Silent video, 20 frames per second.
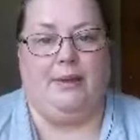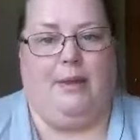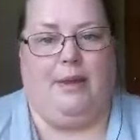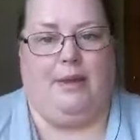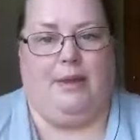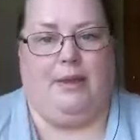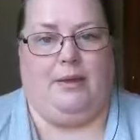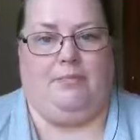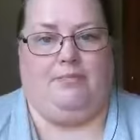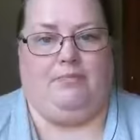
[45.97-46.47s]

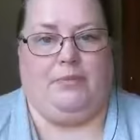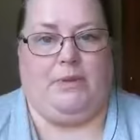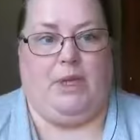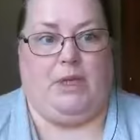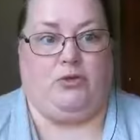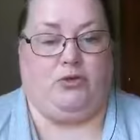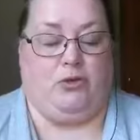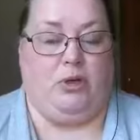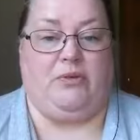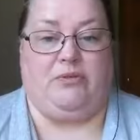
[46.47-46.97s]

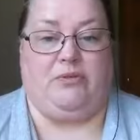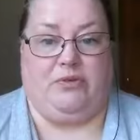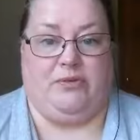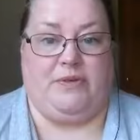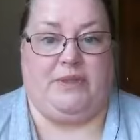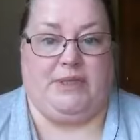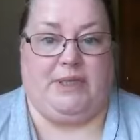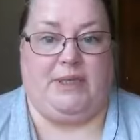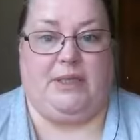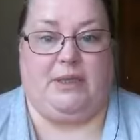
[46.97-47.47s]
driver
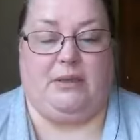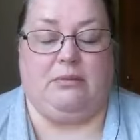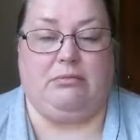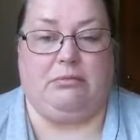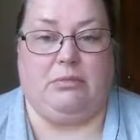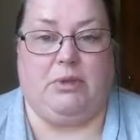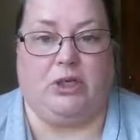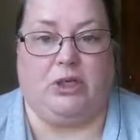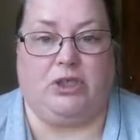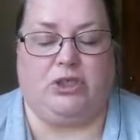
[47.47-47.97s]
fatigue,
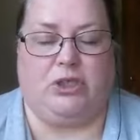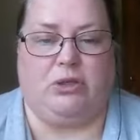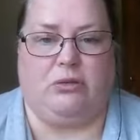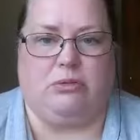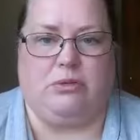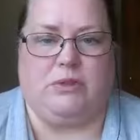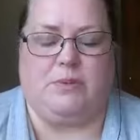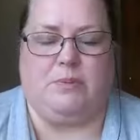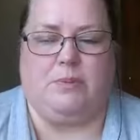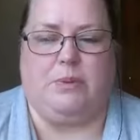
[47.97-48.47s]
actually
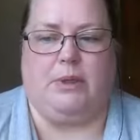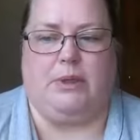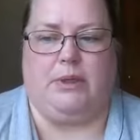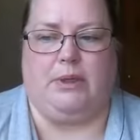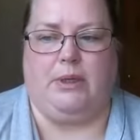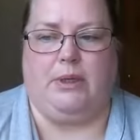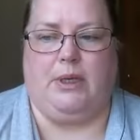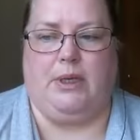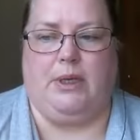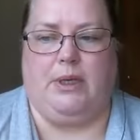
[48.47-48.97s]
caused
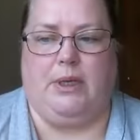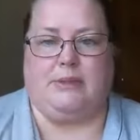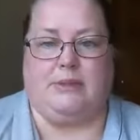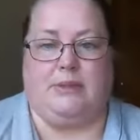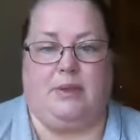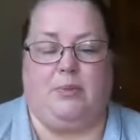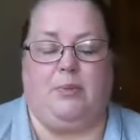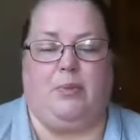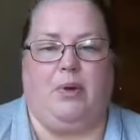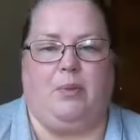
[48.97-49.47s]
by
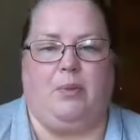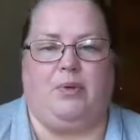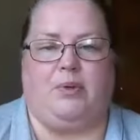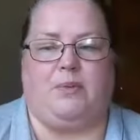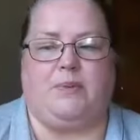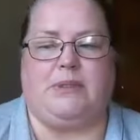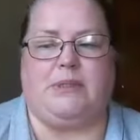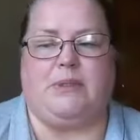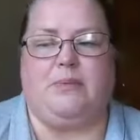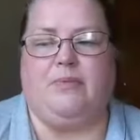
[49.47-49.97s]
sleep
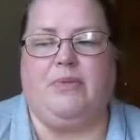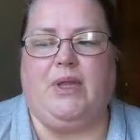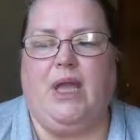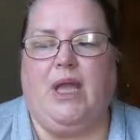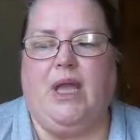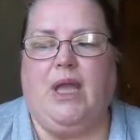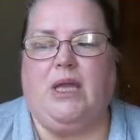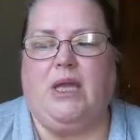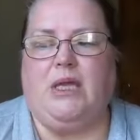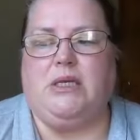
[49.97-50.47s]
problems.
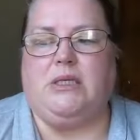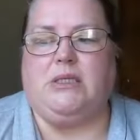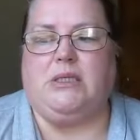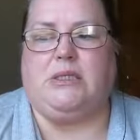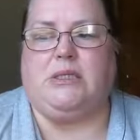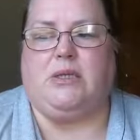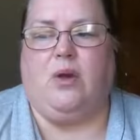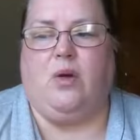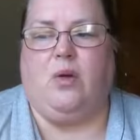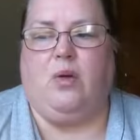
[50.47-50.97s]

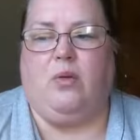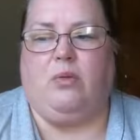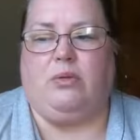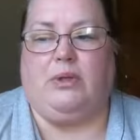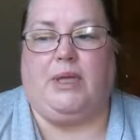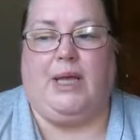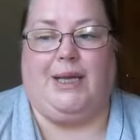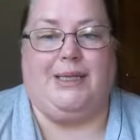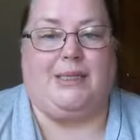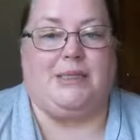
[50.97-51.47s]
So
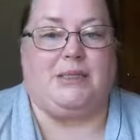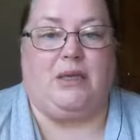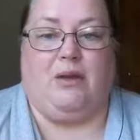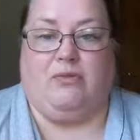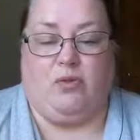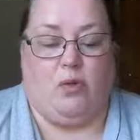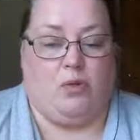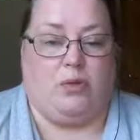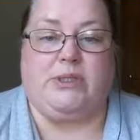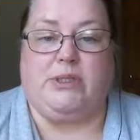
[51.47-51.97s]
that is,
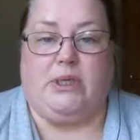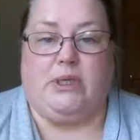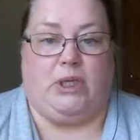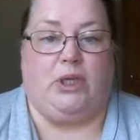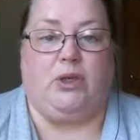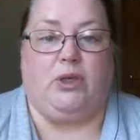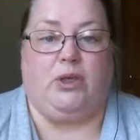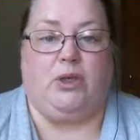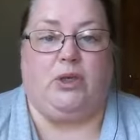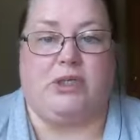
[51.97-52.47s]
of course, a
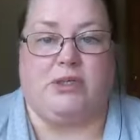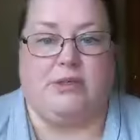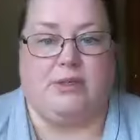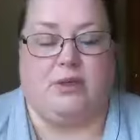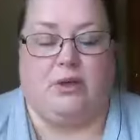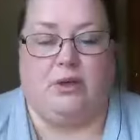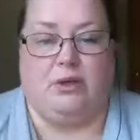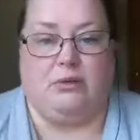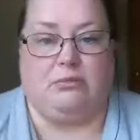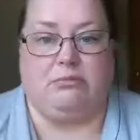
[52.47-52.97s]
huge
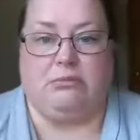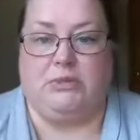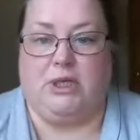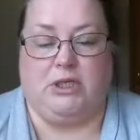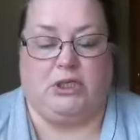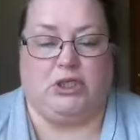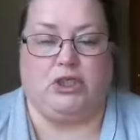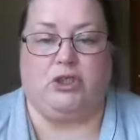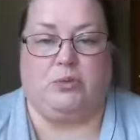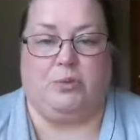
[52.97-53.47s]
concern,
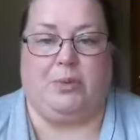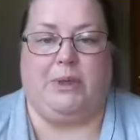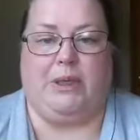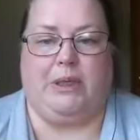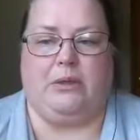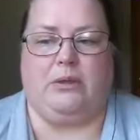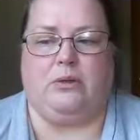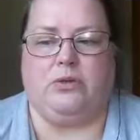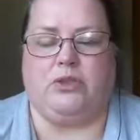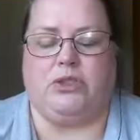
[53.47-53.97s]
and it should be
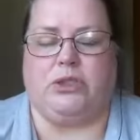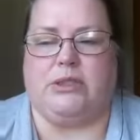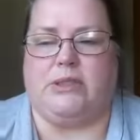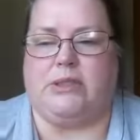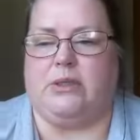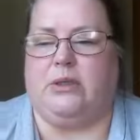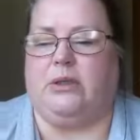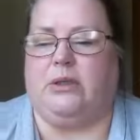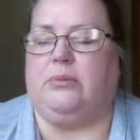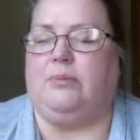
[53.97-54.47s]
a huge
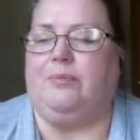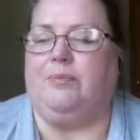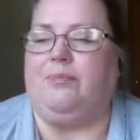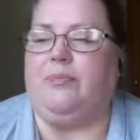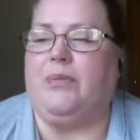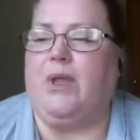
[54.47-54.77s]
concern.